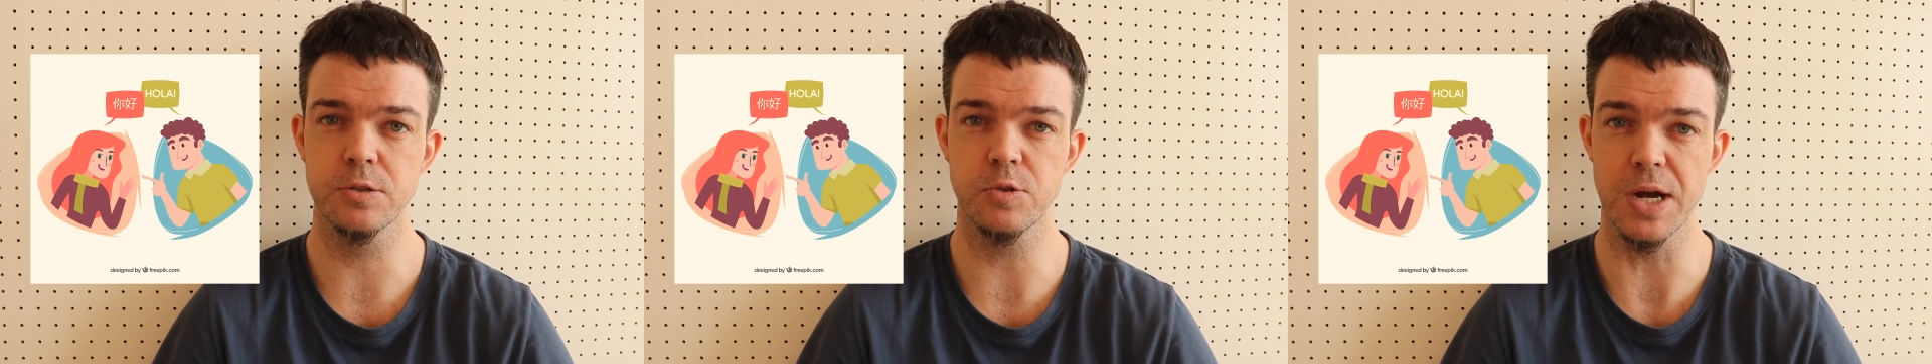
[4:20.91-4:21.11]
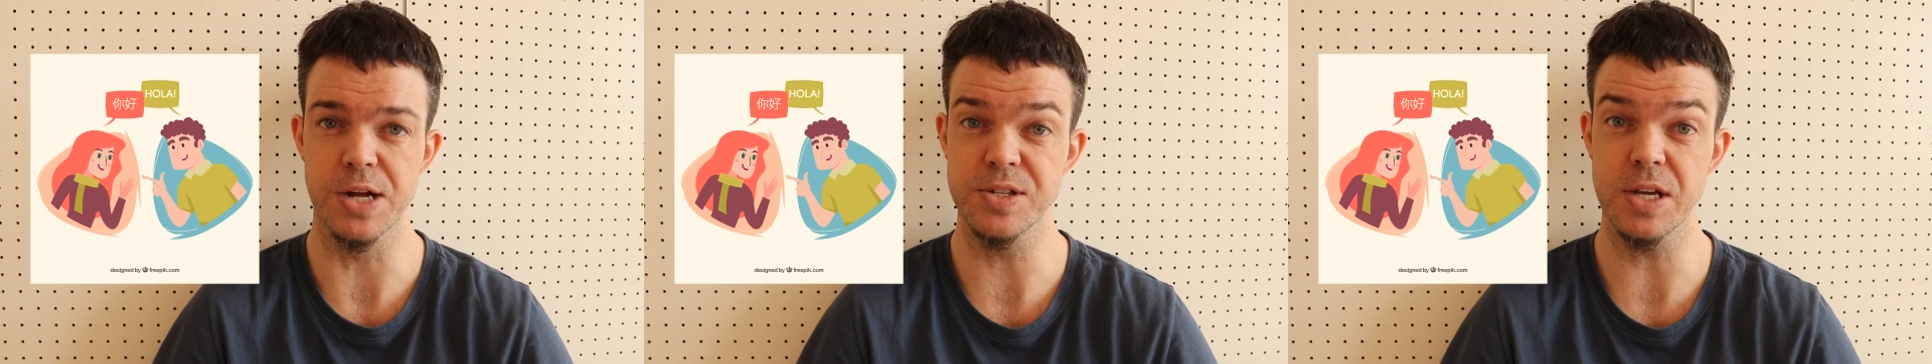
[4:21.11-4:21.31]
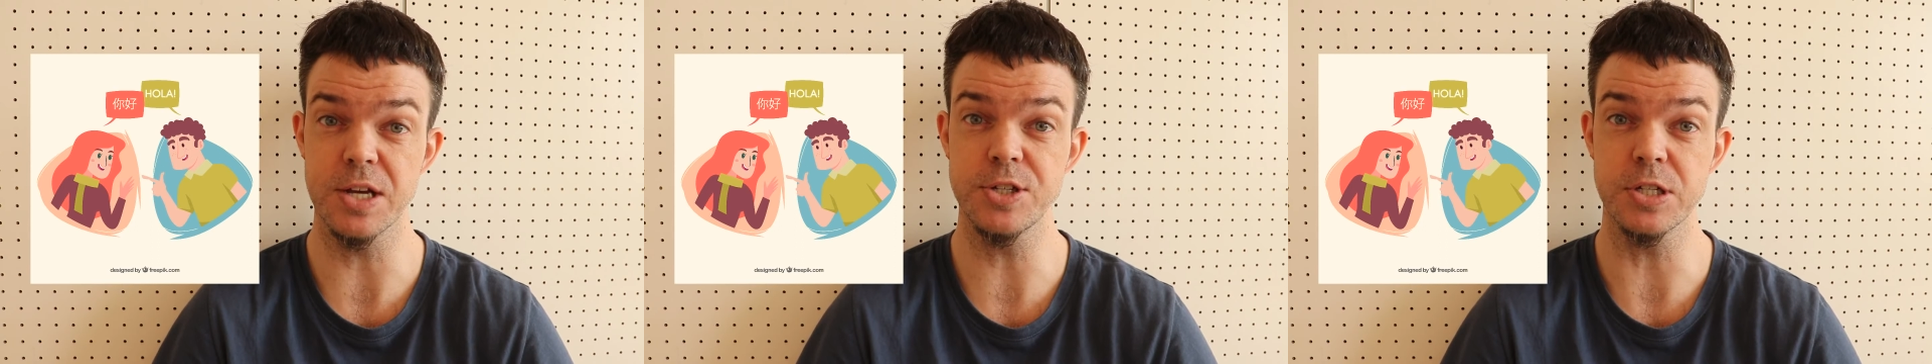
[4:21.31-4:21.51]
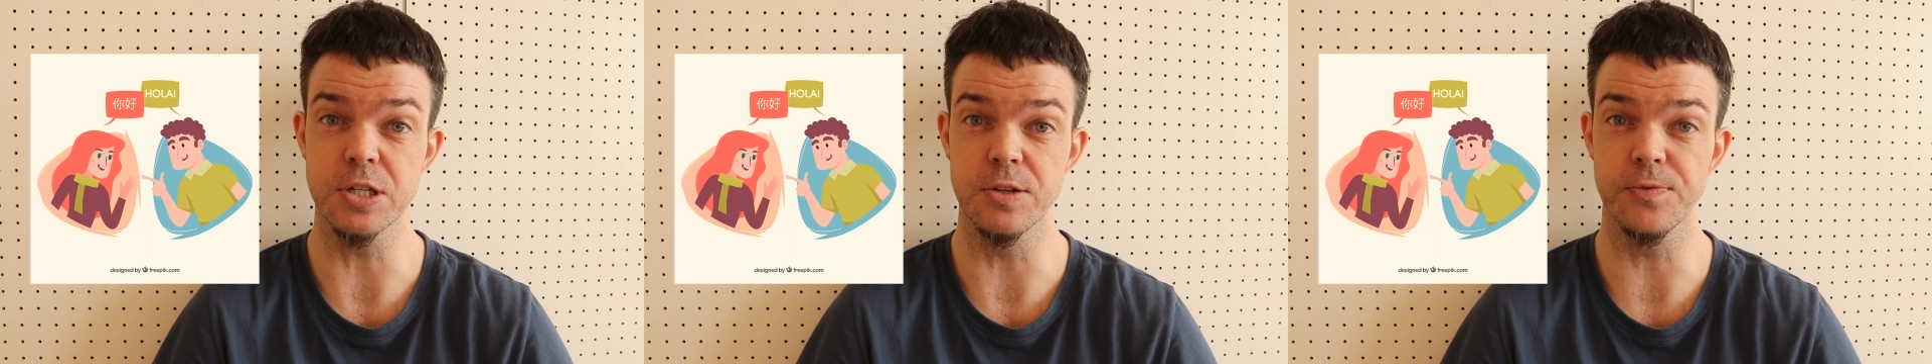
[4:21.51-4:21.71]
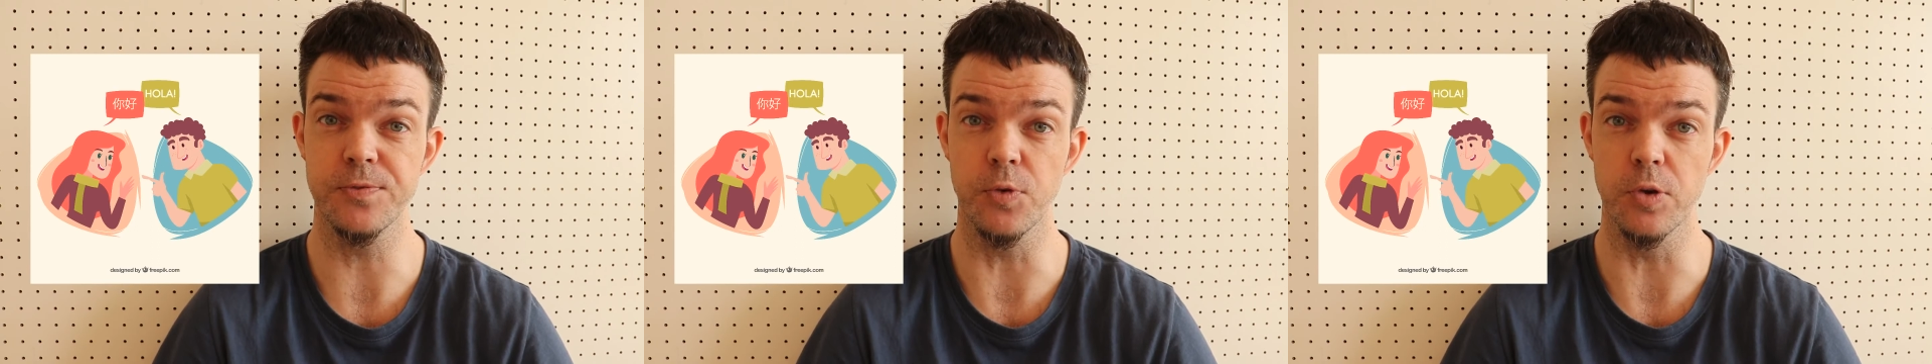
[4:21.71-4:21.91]

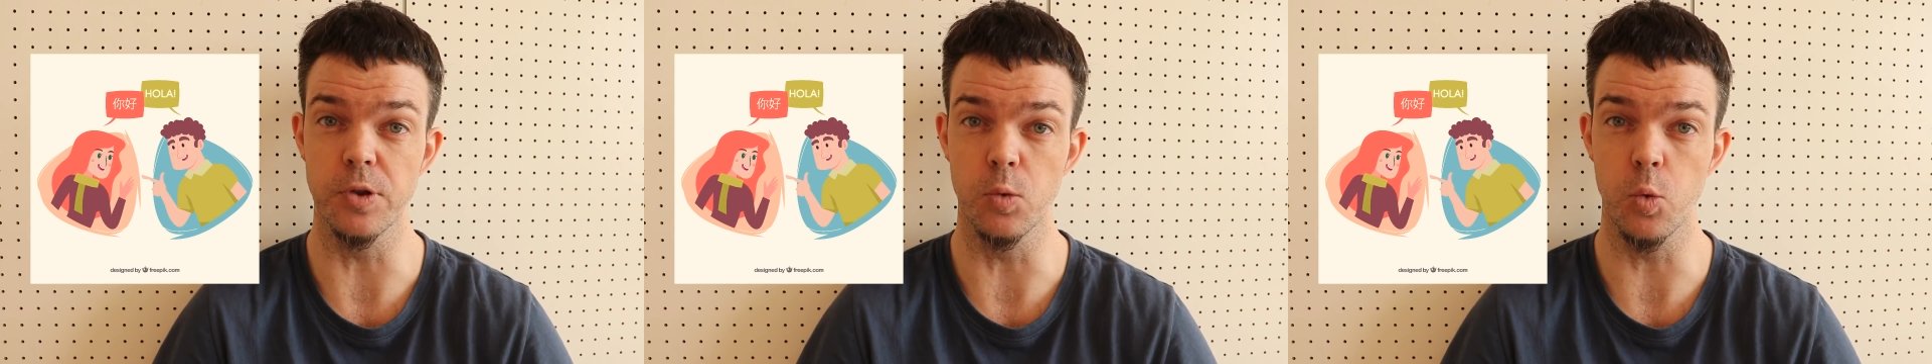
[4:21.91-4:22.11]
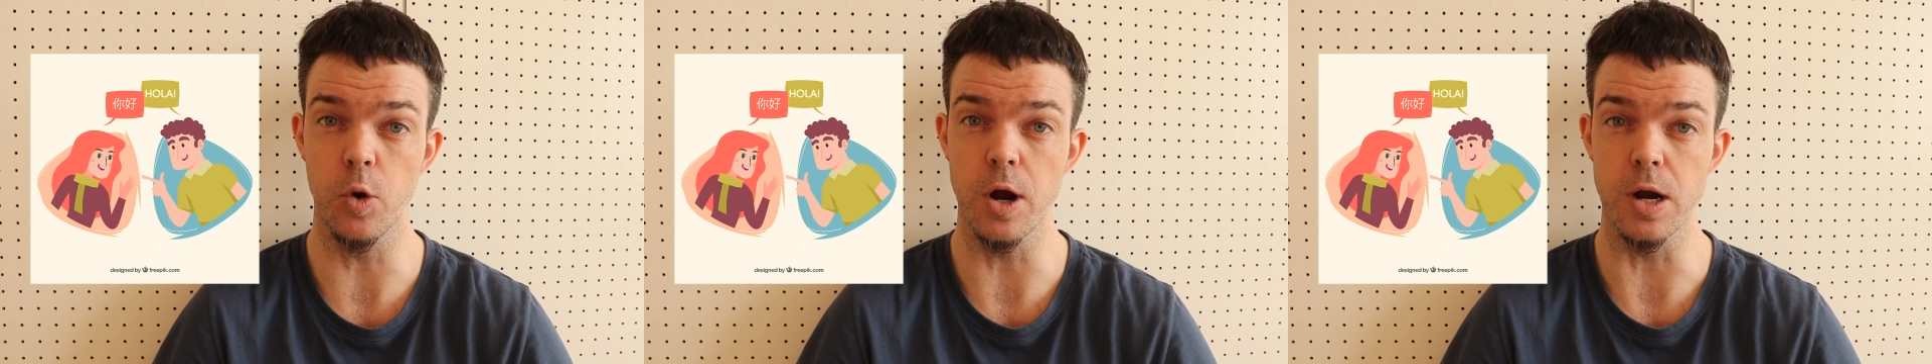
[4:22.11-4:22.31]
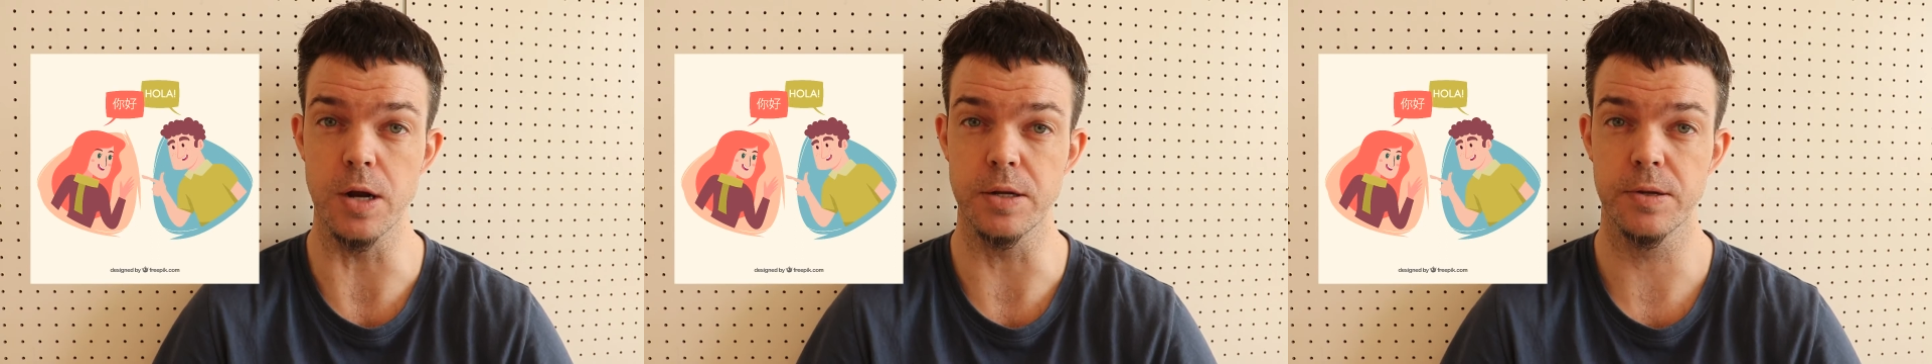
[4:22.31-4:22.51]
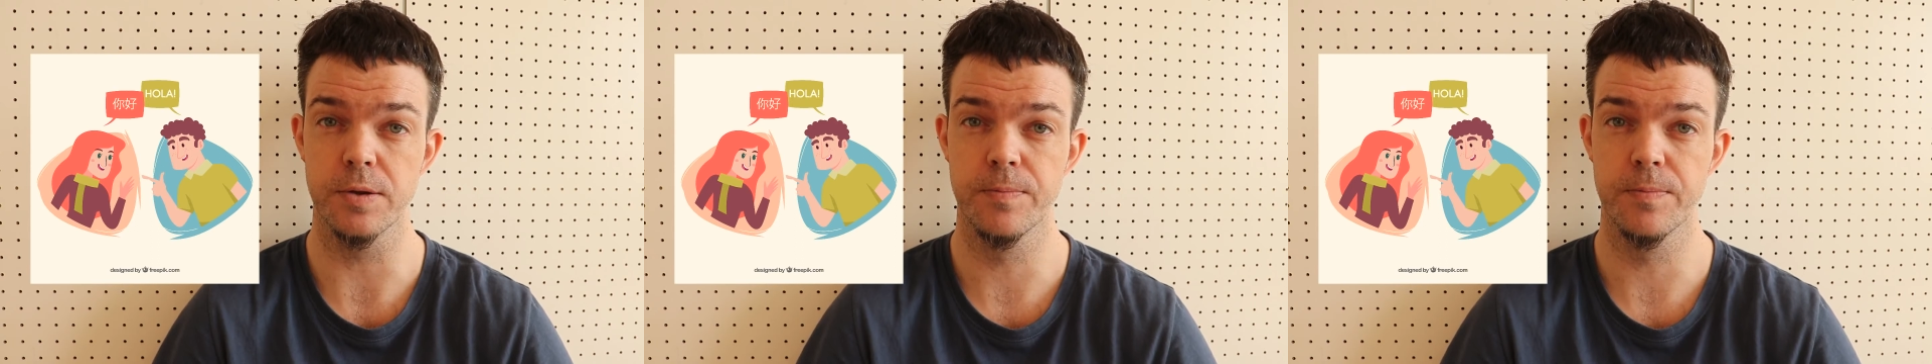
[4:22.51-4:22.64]
translation for the word.